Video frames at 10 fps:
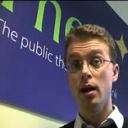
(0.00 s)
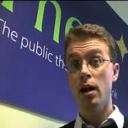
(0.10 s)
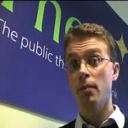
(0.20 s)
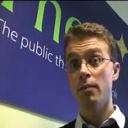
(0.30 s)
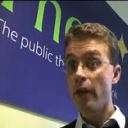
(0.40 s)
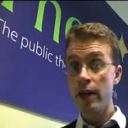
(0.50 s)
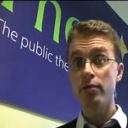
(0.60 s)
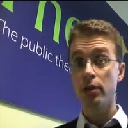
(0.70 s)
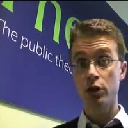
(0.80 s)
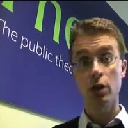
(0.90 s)
um,
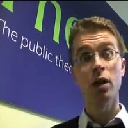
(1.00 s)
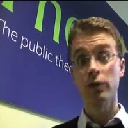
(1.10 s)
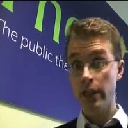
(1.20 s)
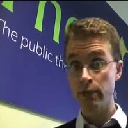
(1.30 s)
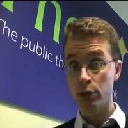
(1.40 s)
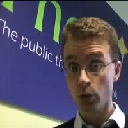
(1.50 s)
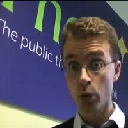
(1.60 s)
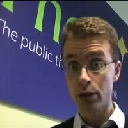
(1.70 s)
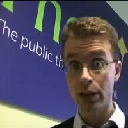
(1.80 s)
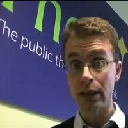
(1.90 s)
favourite child, favourite
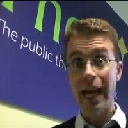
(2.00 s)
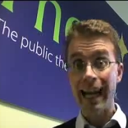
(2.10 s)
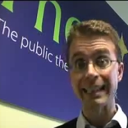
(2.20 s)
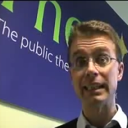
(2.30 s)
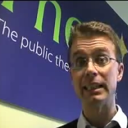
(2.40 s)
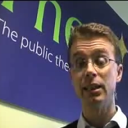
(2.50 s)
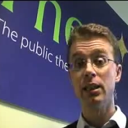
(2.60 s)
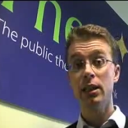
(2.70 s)
daughter, Annie,